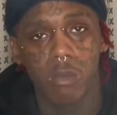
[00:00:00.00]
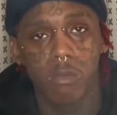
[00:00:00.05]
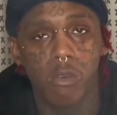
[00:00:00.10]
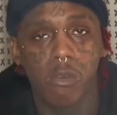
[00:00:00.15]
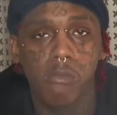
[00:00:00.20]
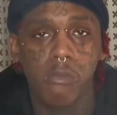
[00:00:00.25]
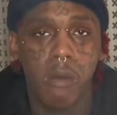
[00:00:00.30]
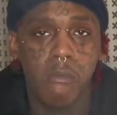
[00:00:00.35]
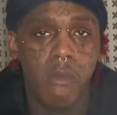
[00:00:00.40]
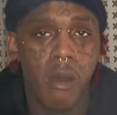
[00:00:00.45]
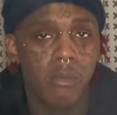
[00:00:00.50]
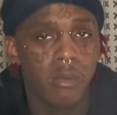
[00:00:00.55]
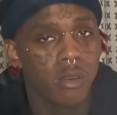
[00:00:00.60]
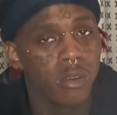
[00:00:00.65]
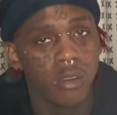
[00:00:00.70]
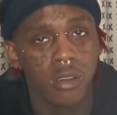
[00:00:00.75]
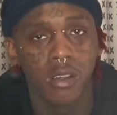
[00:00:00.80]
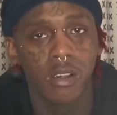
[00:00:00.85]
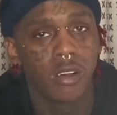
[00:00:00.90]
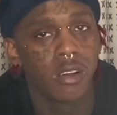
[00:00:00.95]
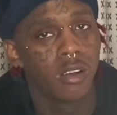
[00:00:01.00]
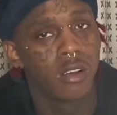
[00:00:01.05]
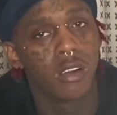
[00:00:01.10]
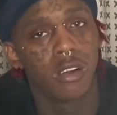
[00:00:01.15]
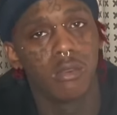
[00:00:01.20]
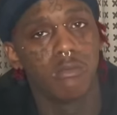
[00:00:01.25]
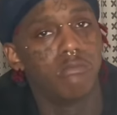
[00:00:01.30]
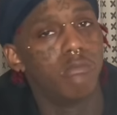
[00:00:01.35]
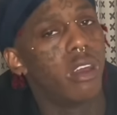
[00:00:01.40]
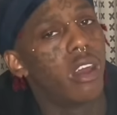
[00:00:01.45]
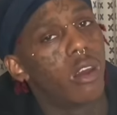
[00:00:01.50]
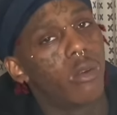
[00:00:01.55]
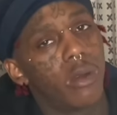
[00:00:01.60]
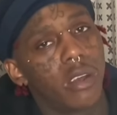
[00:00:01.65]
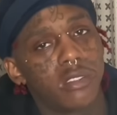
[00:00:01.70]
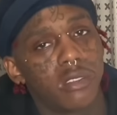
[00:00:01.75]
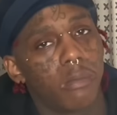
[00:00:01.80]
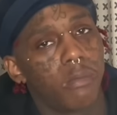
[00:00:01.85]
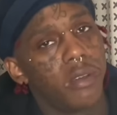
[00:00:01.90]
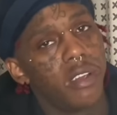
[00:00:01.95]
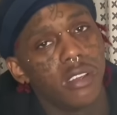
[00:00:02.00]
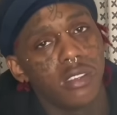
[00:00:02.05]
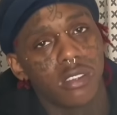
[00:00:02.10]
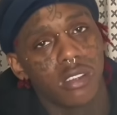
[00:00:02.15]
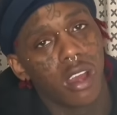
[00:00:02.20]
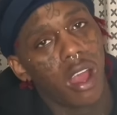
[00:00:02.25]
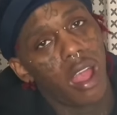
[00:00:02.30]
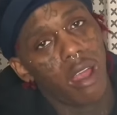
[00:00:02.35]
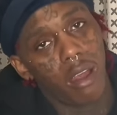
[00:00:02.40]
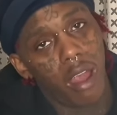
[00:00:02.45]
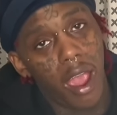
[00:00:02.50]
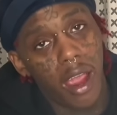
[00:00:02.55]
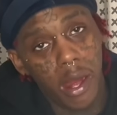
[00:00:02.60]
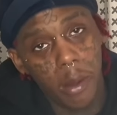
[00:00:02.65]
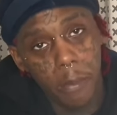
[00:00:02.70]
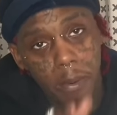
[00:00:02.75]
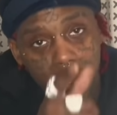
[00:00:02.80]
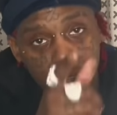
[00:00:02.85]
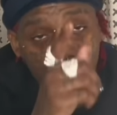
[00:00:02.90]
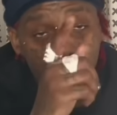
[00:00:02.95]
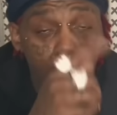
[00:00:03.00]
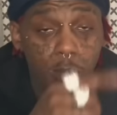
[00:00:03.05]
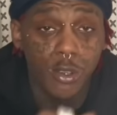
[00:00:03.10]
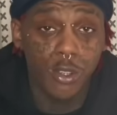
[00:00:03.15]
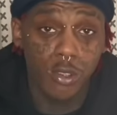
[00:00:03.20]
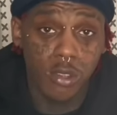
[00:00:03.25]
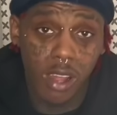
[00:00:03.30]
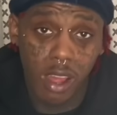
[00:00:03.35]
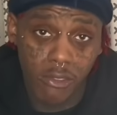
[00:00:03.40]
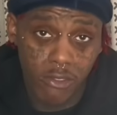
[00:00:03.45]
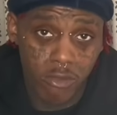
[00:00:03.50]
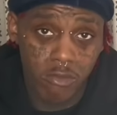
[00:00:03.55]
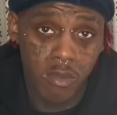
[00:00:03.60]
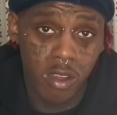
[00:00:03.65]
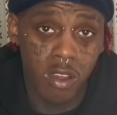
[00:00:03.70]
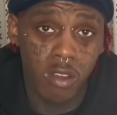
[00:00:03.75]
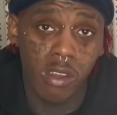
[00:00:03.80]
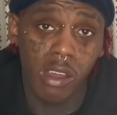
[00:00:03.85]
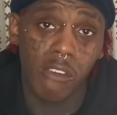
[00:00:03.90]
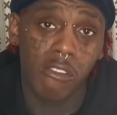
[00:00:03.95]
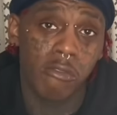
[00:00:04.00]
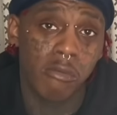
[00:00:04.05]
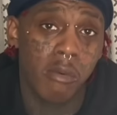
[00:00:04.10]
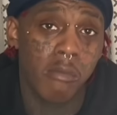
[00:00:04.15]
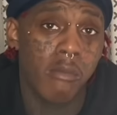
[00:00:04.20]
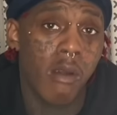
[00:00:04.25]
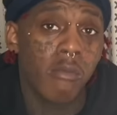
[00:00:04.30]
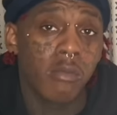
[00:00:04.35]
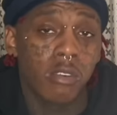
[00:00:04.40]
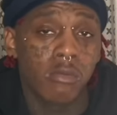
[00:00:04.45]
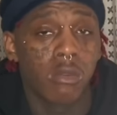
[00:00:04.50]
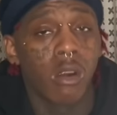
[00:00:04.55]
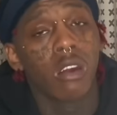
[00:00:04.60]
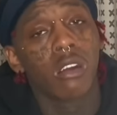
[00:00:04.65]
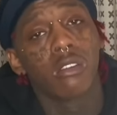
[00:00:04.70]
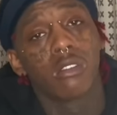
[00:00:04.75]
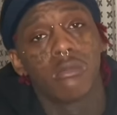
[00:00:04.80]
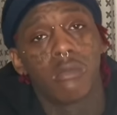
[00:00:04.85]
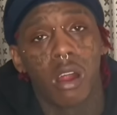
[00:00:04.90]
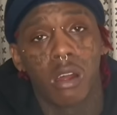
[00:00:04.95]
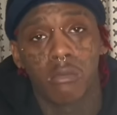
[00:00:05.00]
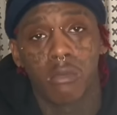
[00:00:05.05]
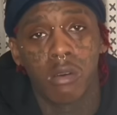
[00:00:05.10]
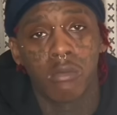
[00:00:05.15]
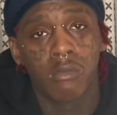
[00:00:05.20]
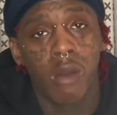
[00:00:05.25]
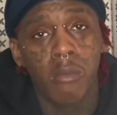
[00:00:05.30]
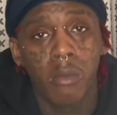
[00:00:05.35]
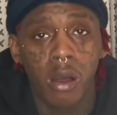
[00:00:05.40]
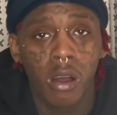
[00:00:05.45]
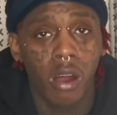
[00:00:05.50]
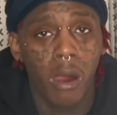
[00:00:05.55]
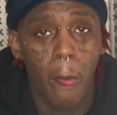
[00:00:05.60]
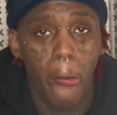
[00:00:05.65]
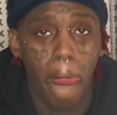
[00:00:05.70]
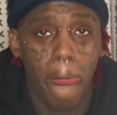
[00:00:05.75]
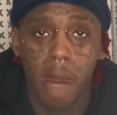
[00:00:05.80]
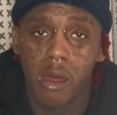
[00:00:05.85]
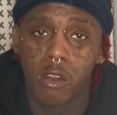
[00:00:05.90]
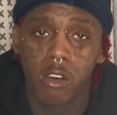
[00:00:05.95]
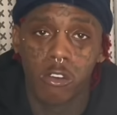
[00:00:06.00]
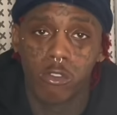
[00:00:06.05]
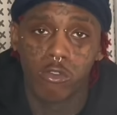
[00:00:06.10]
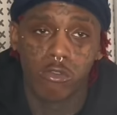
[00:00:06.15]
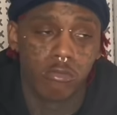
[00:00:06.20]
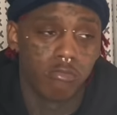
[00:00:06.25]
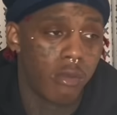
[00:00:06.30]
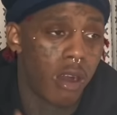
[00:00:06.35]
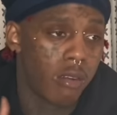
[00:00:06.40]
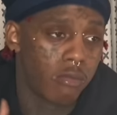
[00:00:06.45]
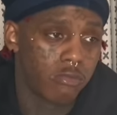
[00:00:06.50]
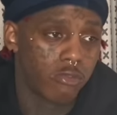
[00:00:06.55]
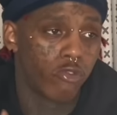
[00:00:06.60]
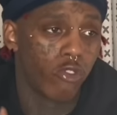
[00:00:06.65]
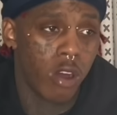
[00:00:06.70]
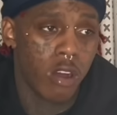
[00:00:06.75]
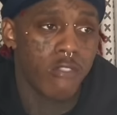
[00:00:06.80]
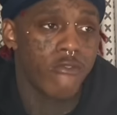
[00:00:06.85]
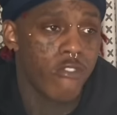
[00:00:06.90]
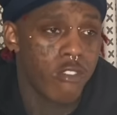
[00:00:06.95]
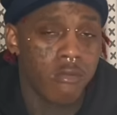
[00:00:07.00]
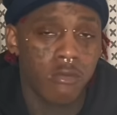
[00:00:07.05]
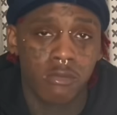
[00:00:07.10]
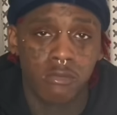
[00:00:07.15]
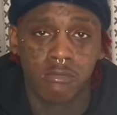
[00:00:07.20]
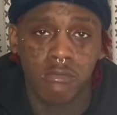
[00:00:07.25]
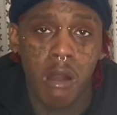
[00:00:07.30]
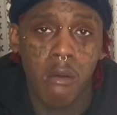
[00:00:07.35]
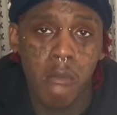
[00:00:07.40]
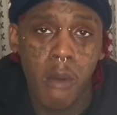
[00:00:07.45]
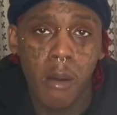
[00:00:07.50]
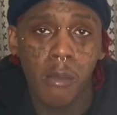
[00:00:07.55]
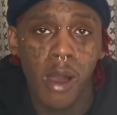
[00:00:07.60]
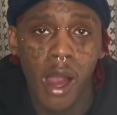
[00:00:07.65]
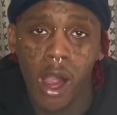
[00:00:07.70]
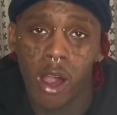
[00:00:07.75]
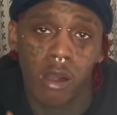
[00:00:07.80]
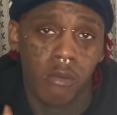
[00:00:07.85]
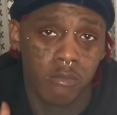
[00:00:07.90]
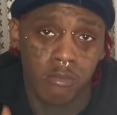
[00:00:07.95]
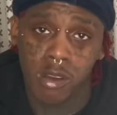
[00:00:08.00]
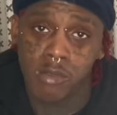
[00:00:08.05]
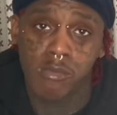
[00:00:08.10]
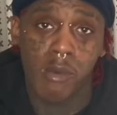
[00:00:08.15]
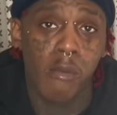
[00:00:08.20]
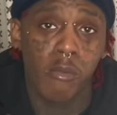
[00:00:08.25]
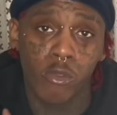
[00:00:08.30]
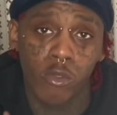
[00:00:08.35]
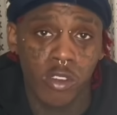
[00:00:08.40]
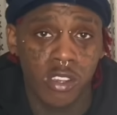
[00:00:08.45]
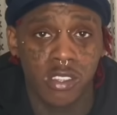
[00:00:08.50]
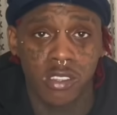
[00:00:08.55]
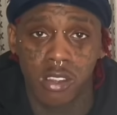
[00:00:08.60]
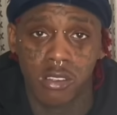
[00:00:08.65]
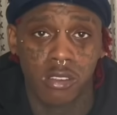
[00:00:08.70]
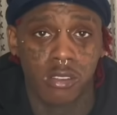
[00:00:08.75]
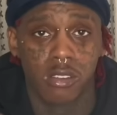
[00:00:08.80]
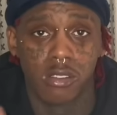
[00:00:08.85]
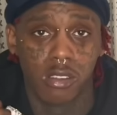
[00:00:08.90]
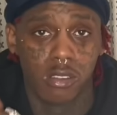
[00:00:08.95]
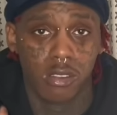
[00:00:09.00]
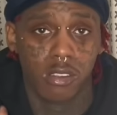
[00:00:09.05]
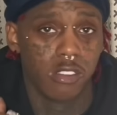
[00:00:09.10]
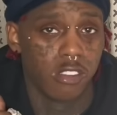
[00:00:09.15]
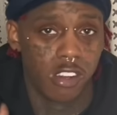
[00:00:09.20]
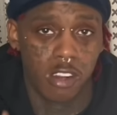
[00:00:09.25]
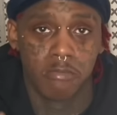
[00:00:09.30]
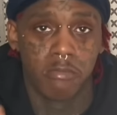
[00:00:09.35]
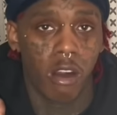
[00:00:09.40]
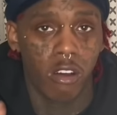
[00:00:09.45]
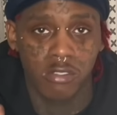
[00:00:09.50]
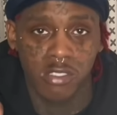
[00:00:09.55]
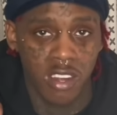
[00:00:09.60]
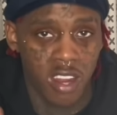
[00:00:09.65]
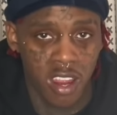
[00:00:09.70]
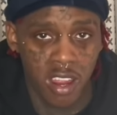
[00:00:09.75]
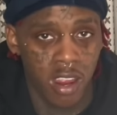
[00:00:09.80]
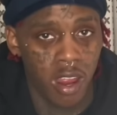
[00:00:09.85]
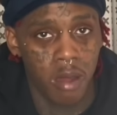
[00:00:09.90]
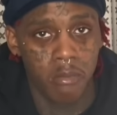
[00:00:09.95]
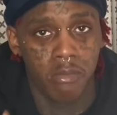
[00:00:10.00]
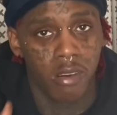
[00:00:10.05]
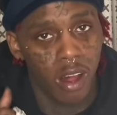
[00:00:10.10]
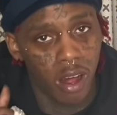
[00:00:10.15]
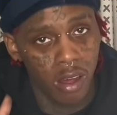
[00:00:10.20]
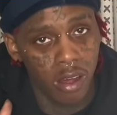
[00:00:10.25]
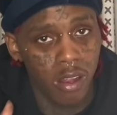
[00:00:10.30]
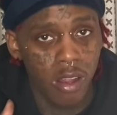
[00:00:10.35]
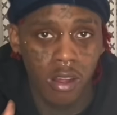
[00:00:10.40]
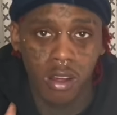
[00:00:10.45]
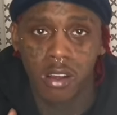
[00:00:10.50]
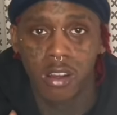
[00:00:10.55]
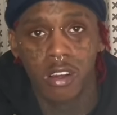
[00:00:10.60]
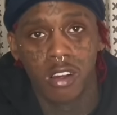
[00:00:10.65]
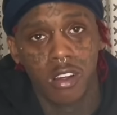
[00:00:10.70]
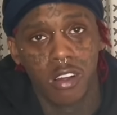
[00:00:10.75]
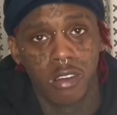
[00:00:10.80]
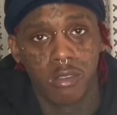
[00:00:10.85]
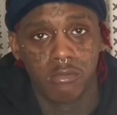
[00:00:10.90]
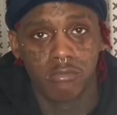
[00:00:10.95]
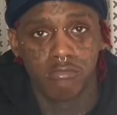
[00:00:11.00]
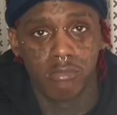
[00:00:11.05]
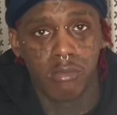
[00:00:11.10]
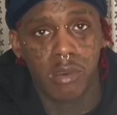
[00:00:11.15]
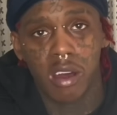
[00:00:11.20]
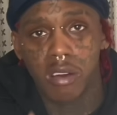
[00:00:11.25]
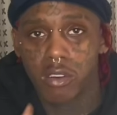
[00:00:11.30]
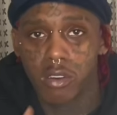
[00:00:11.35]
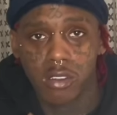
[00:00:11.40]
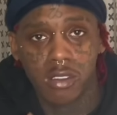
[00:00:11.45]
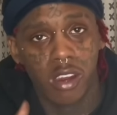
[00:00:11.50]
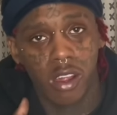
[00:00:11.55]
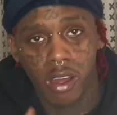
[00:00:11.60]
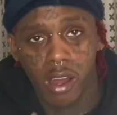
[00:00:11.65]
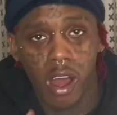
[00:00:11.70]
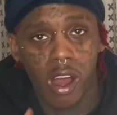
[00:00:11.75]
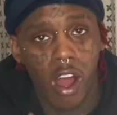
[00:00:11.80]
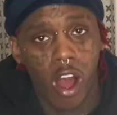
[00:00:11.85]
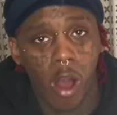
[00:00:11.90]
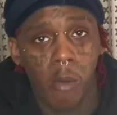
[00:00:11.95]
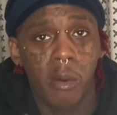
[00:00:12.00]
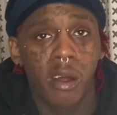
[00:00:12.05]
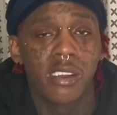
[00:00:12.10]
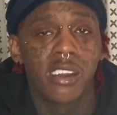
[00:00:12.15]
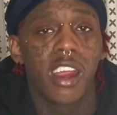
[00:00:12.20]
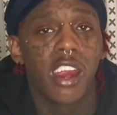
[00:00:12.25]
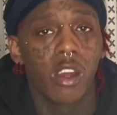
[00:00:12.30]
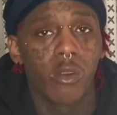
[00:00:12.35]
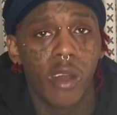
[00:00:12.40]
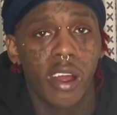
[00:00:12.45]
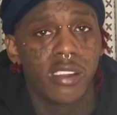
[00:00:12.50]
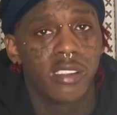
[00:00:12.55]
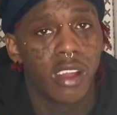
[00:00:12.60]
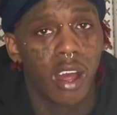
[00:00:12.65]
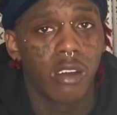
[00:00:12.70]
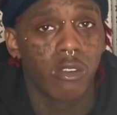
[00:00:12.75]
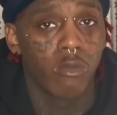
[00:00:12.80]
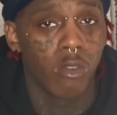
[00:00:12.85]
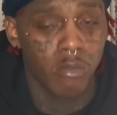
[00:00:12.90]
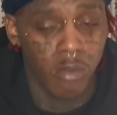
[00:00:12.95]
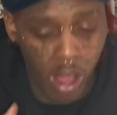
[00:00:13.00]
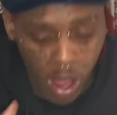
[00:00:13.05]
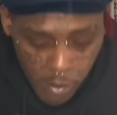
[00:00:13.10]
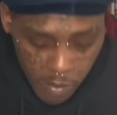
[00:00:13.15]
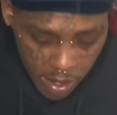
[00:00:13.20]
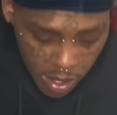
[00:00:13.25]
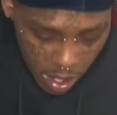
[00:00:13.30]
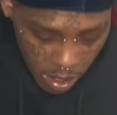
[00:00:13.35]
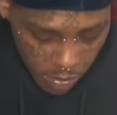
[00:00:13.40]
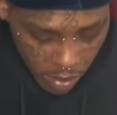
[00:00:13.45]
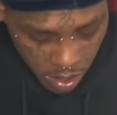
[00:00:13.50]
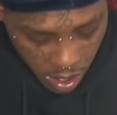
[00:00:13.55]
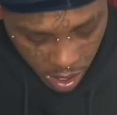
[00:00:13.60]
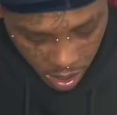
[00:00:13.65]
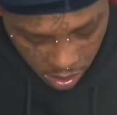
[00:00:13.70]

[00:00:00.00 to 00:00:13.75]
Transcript: bro. My mama, man, rest in peace. Eighty percent what you get from me, get from my mama, bro. Like my mama, my where I'm from, my mama, my mama was the the boss lady that block. My nigga, I call my daddy right now. I'm call my daddy right now